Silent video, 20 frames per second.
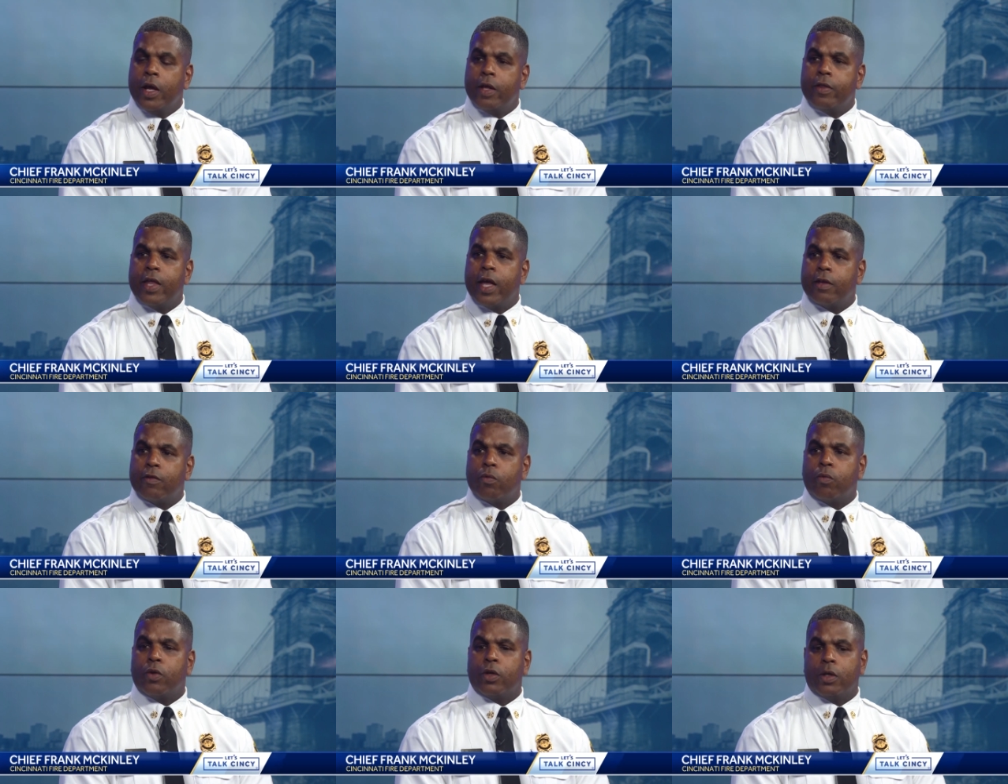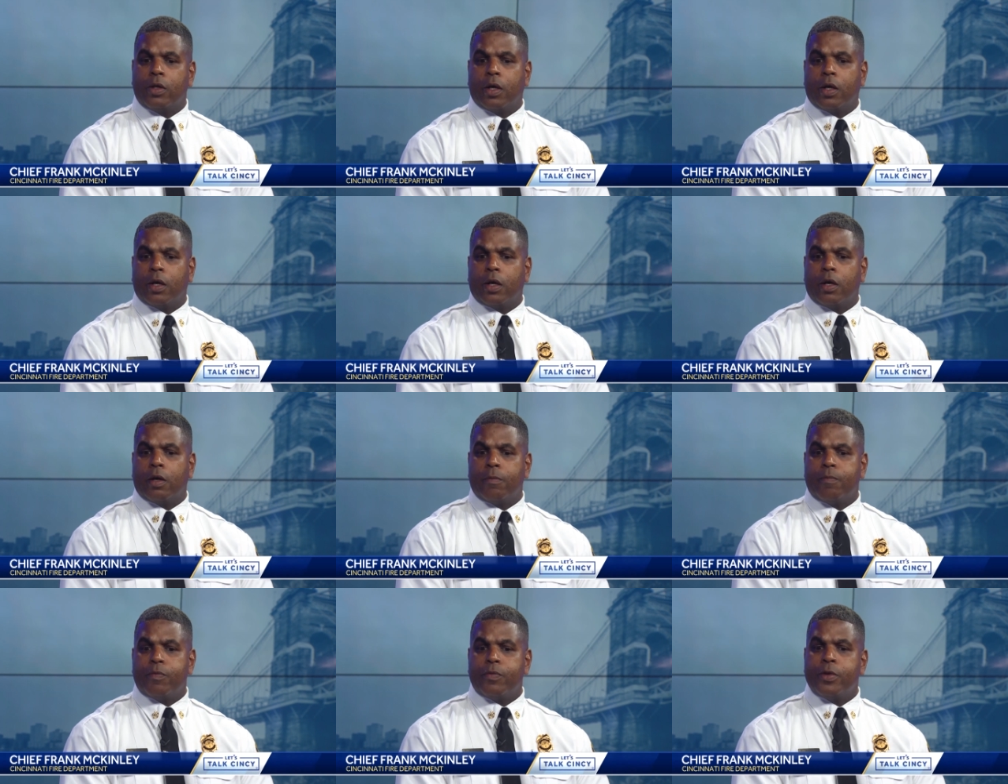And that's what
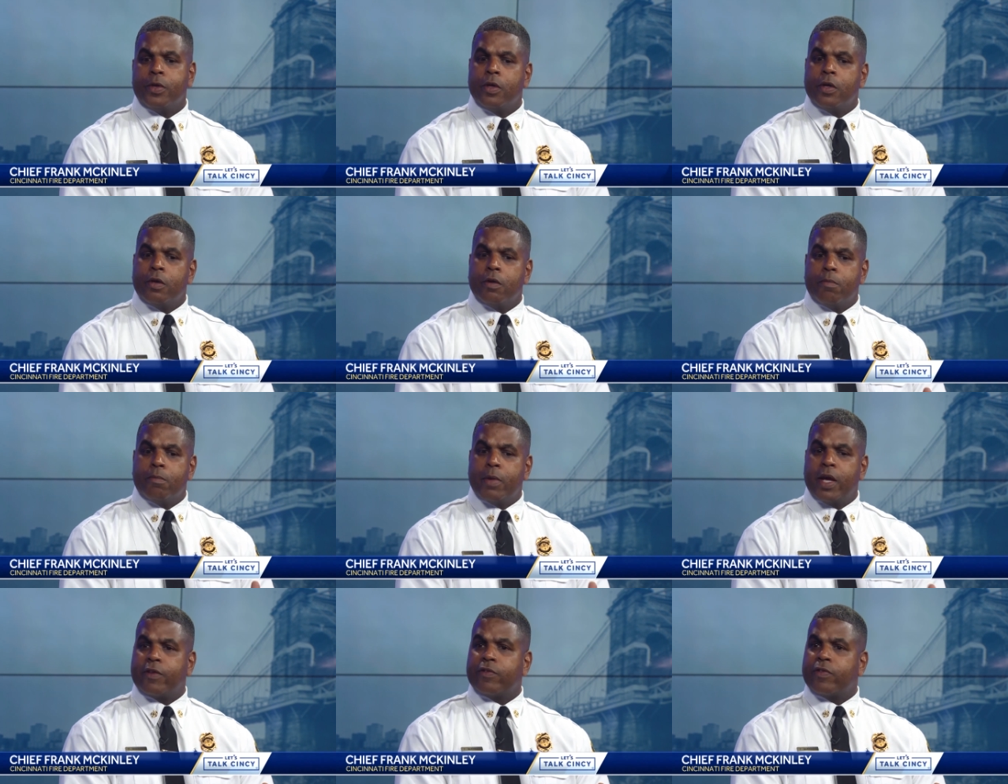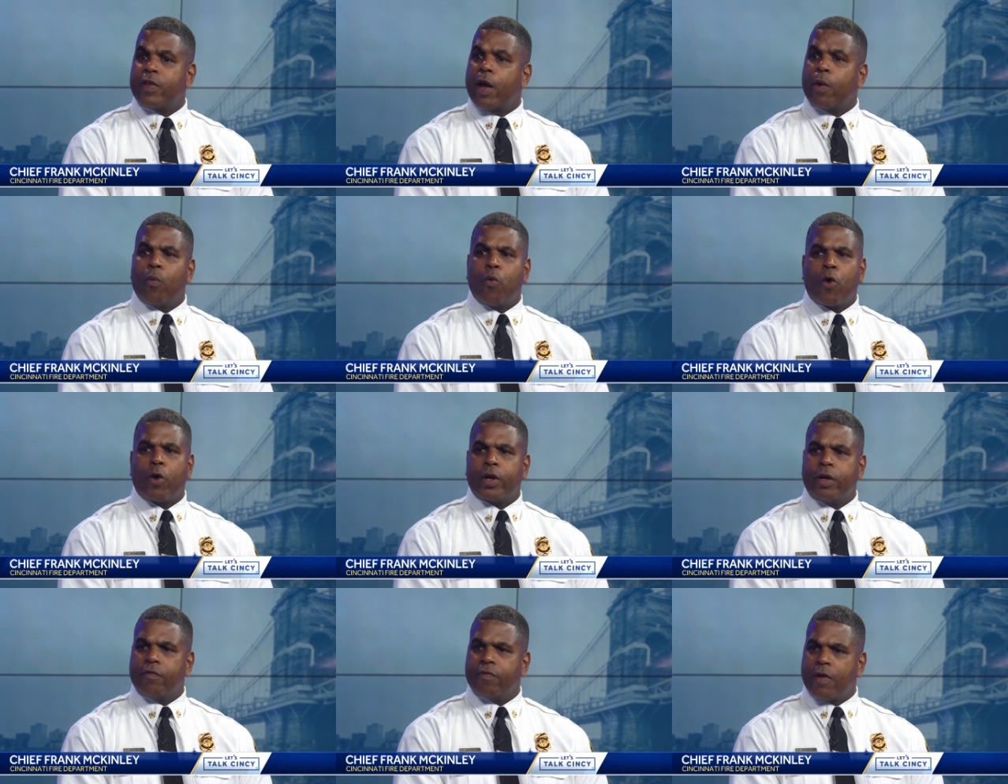uh, makes that
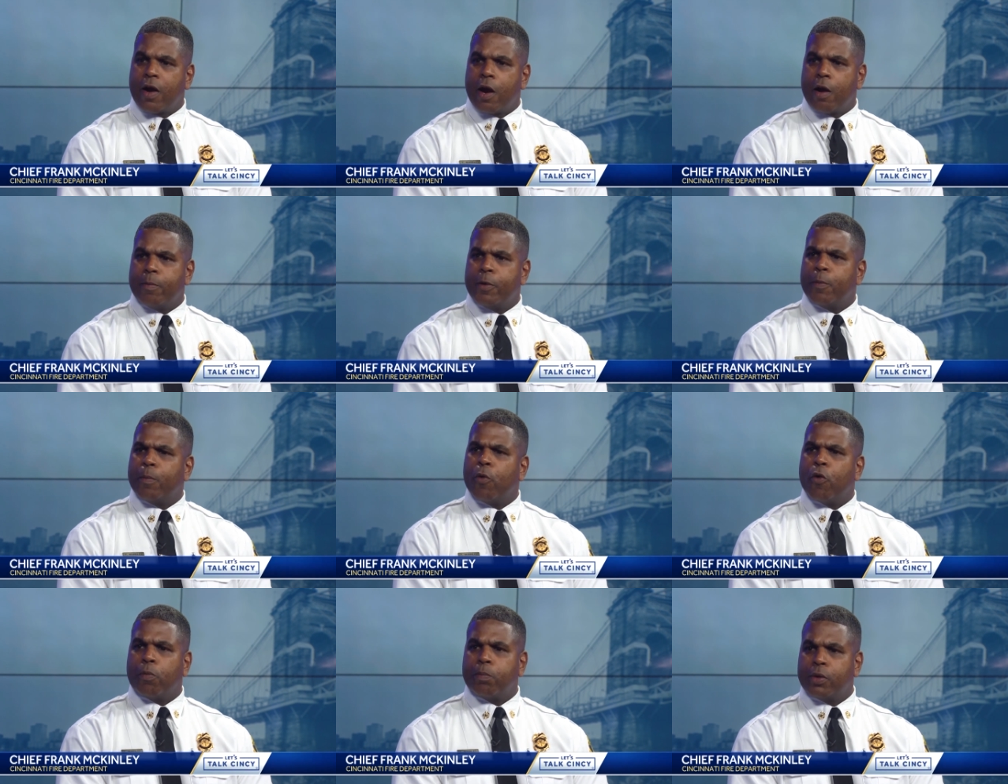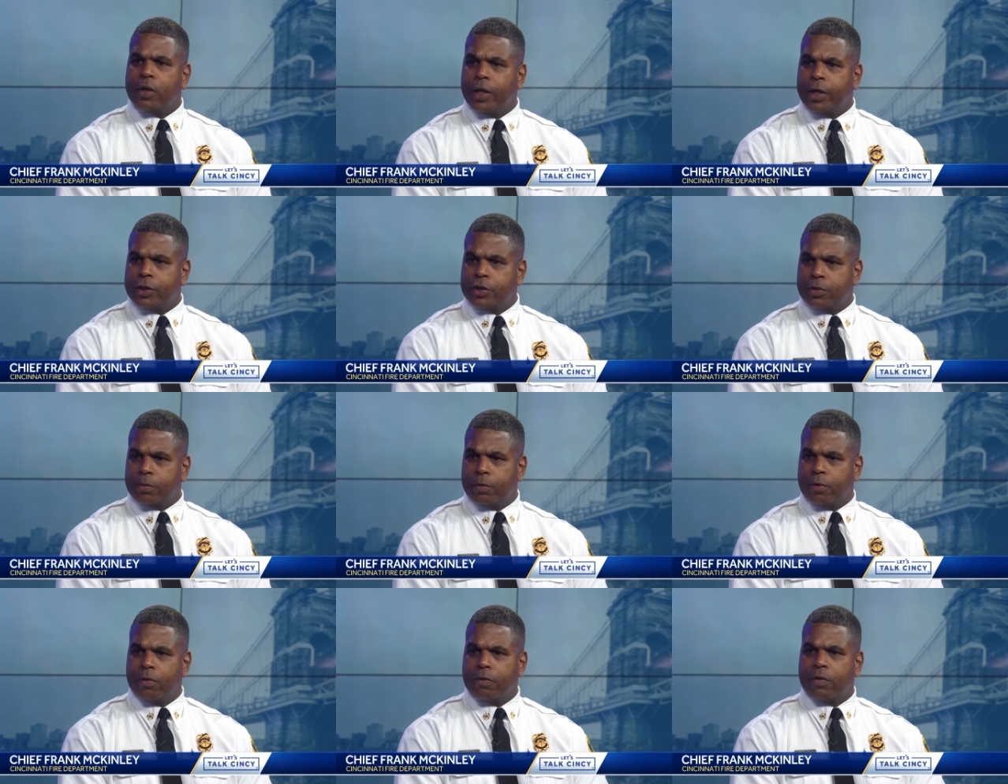work environment more
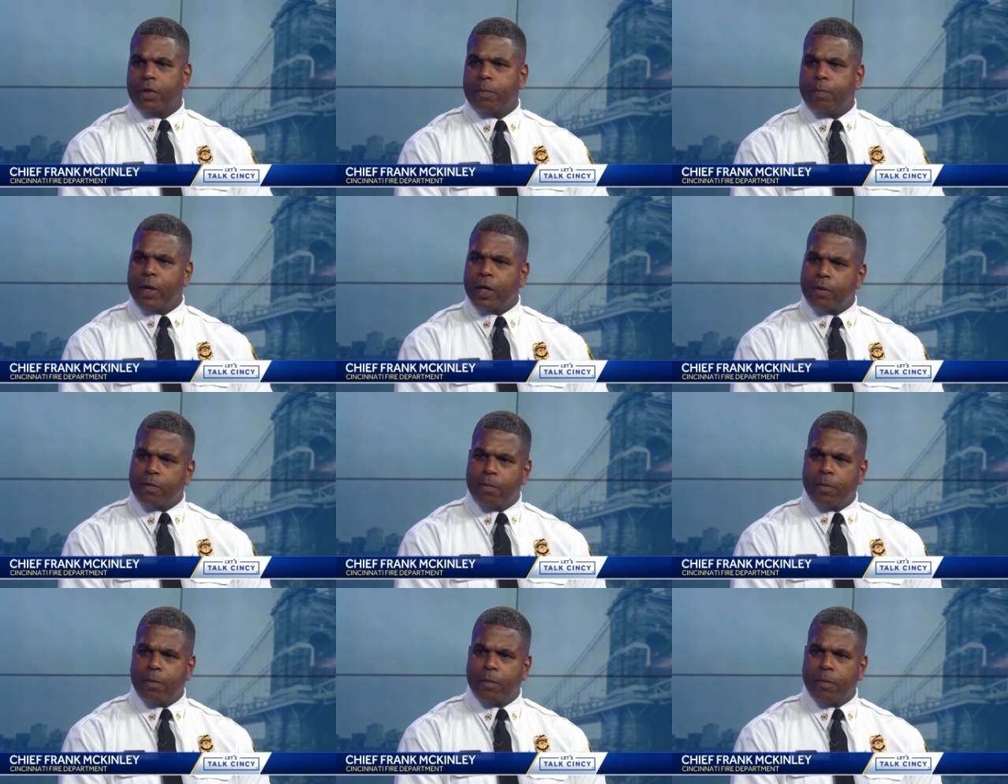pleasurable and make,